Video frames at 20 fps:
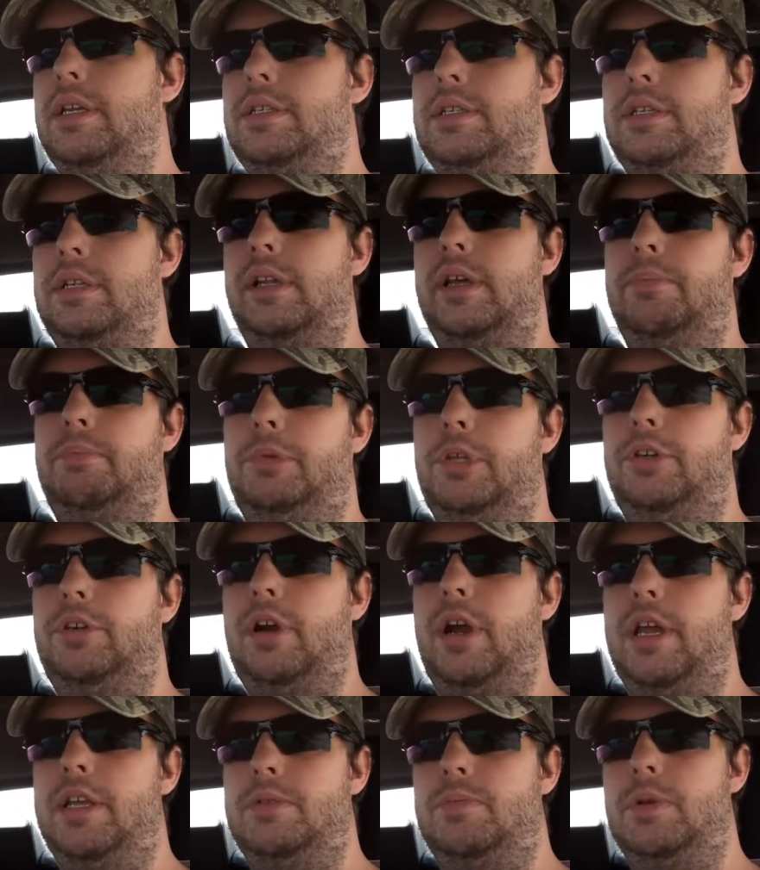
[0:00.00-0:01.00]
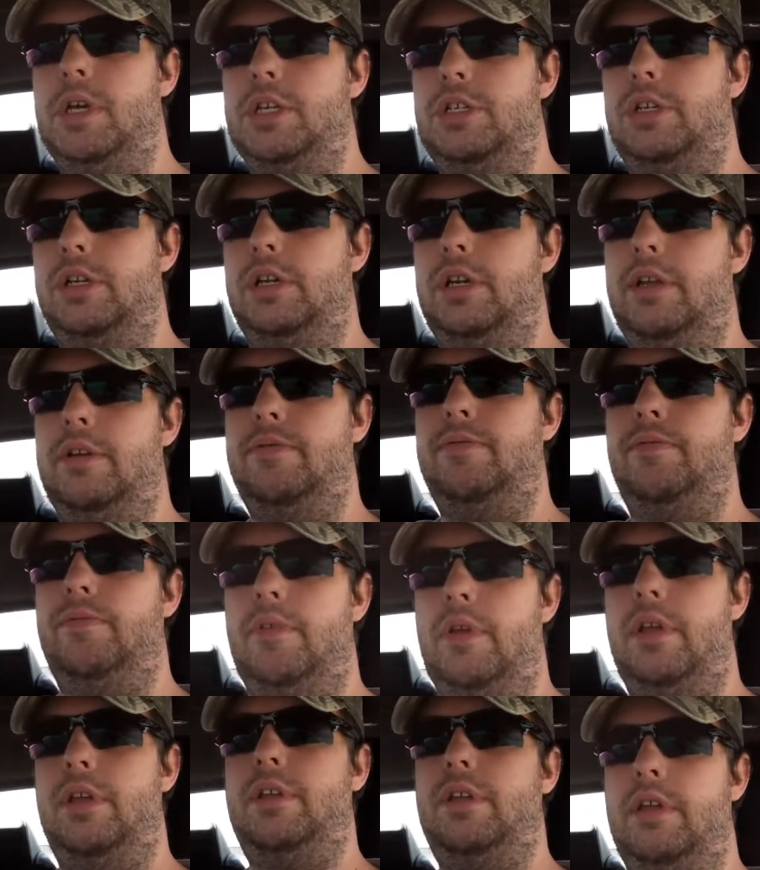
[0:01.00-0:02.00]
slipped the transmission
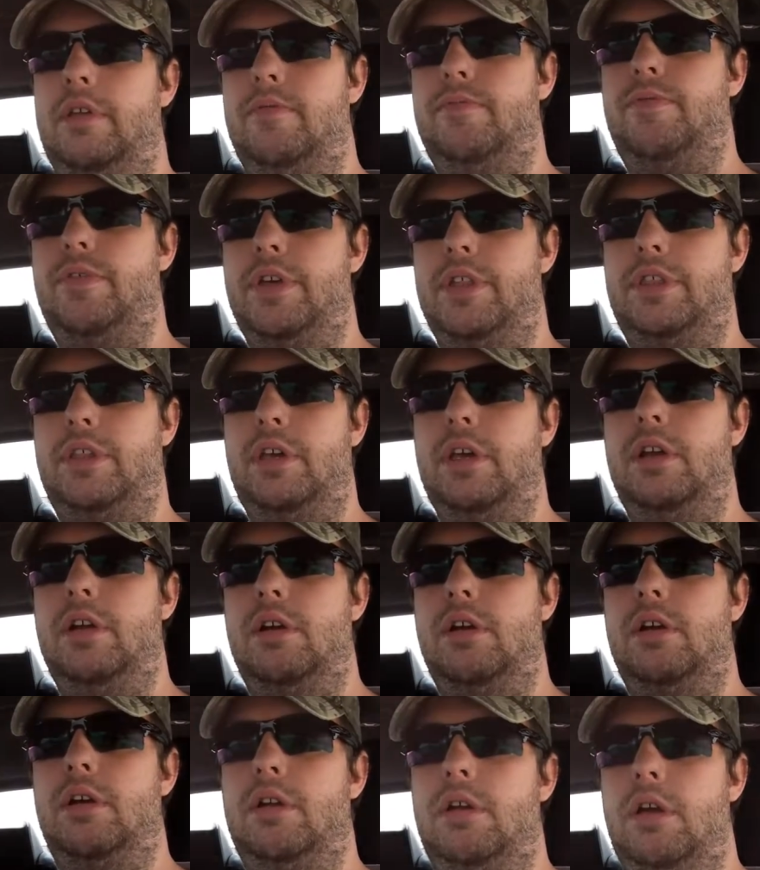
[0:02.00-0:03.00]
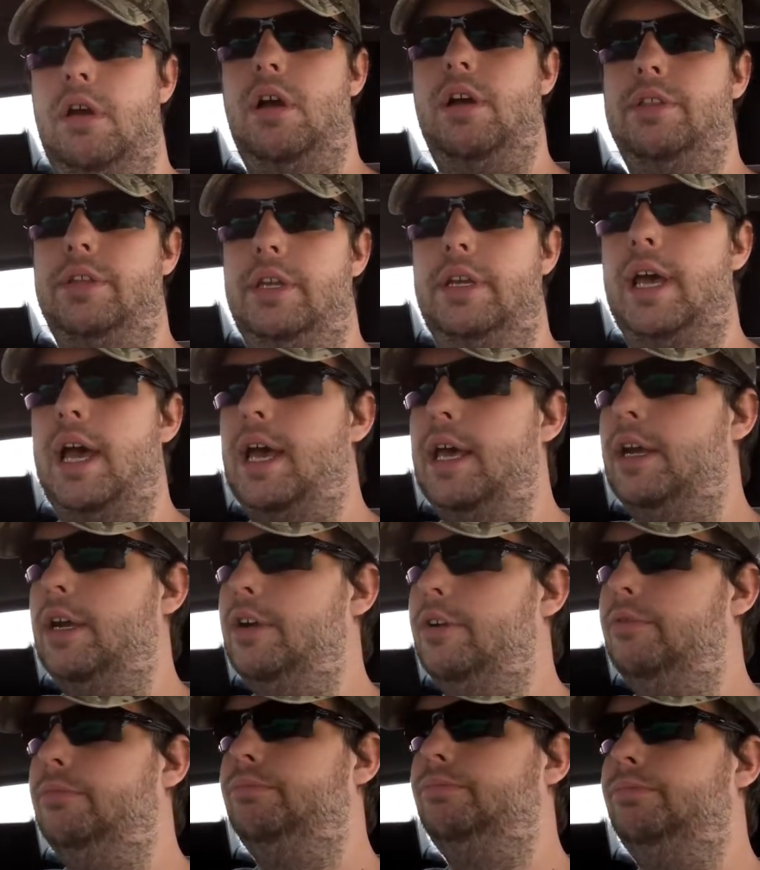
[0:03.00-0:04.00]
in 5th gear on the
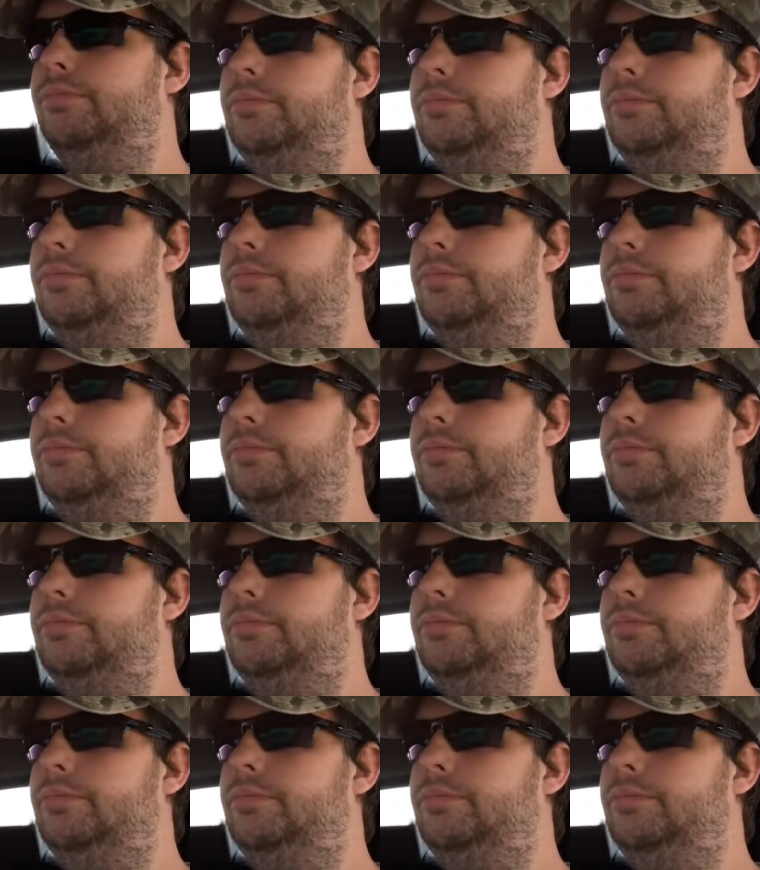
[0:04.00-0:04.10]
dyno,